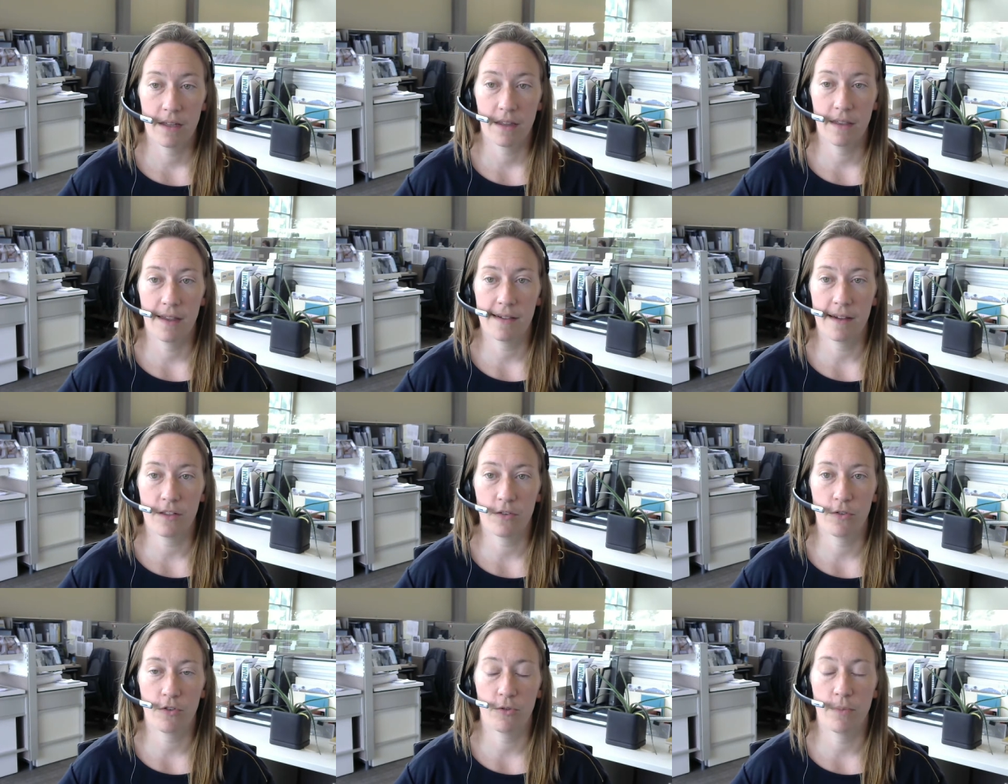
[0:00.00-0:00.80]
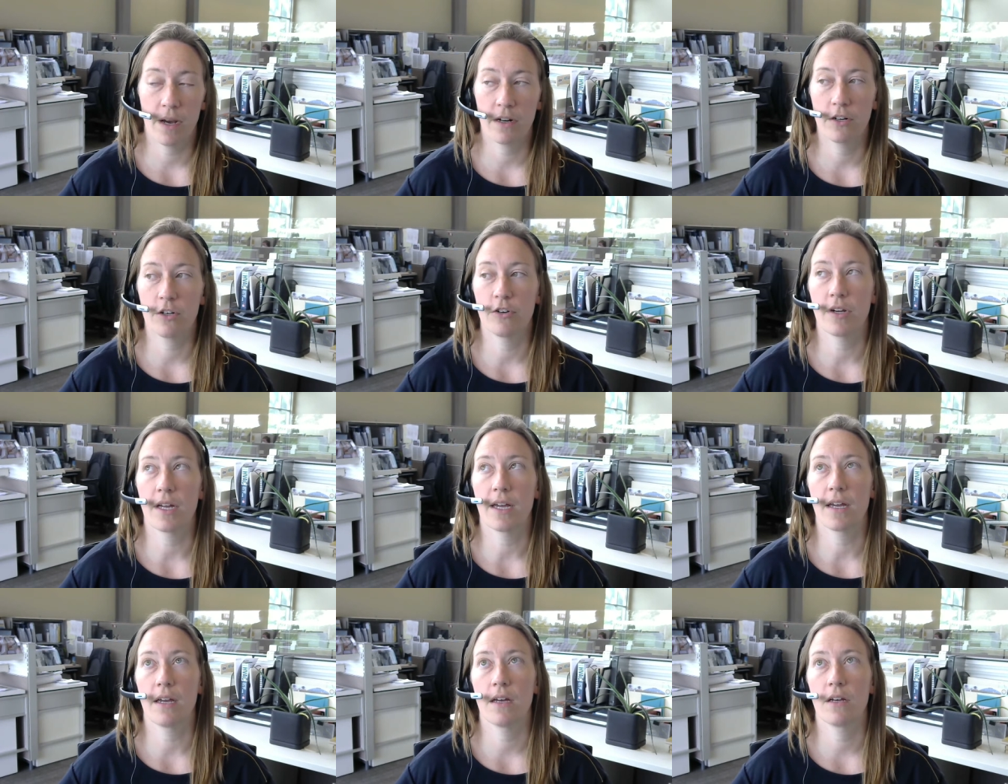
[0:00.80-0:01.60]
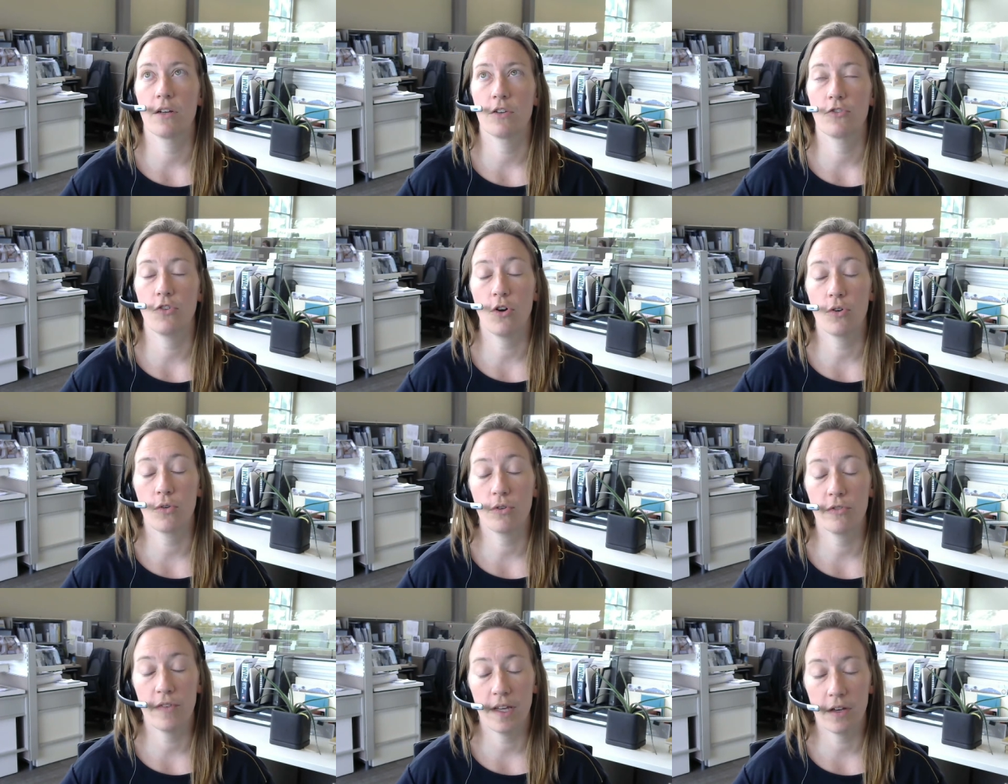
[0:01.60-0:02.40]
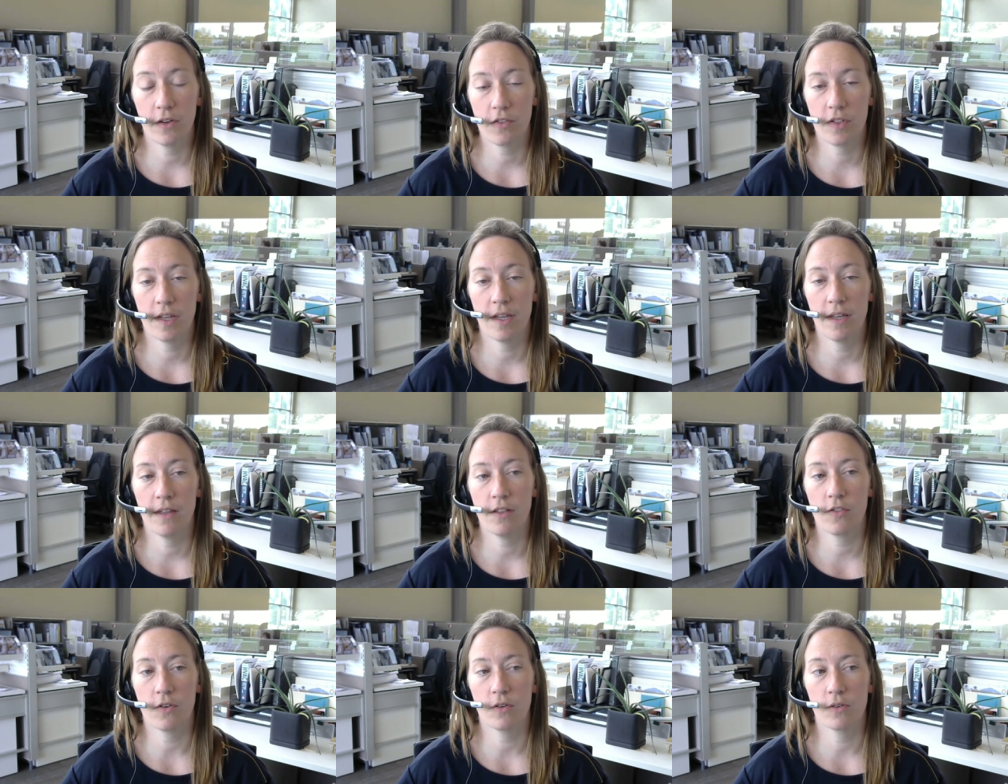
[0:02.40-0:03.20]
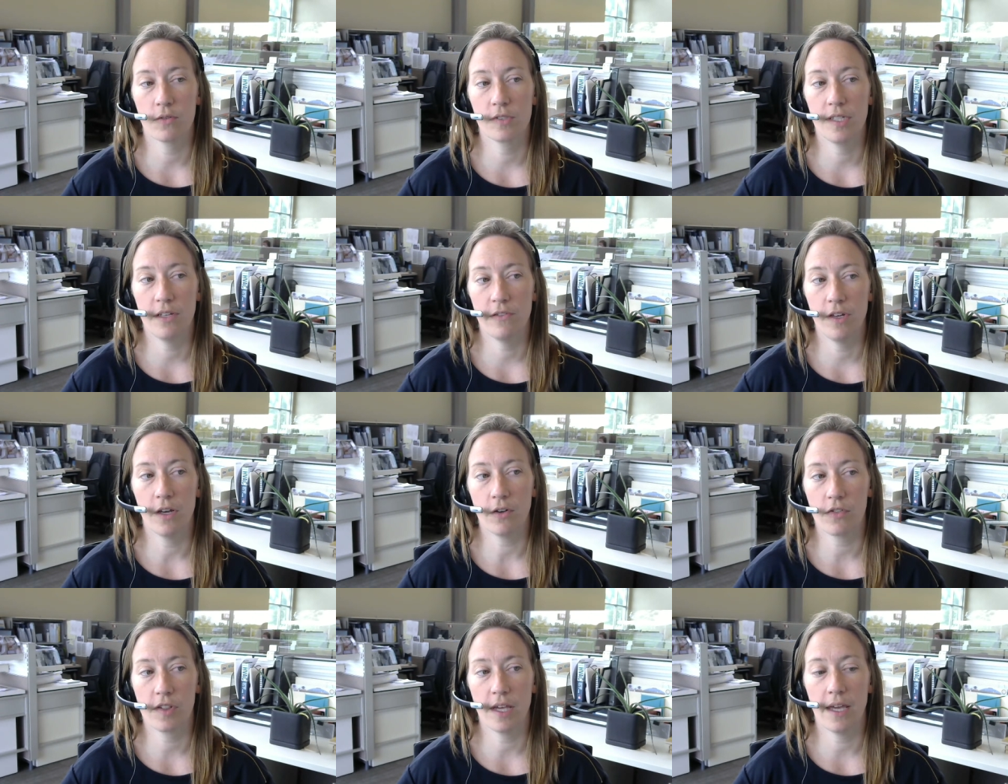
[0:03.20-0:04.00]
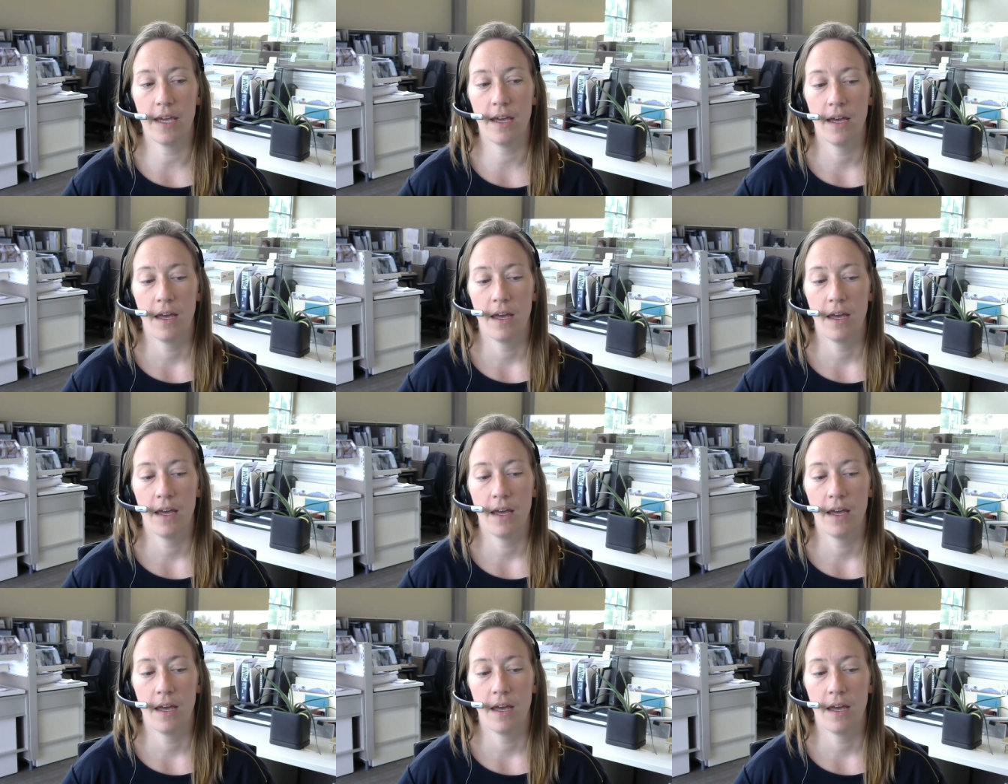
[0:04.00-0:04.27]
these sensors are monitoring total VOCs, so TVOC,